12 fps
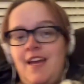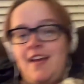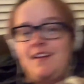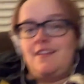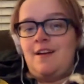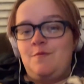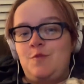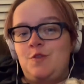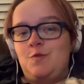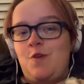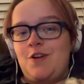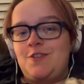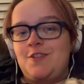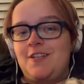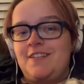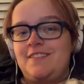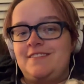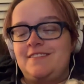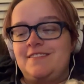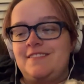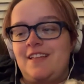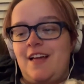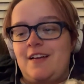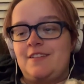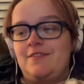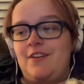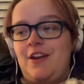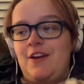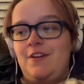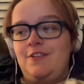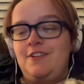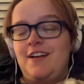And I'm just watching the last video.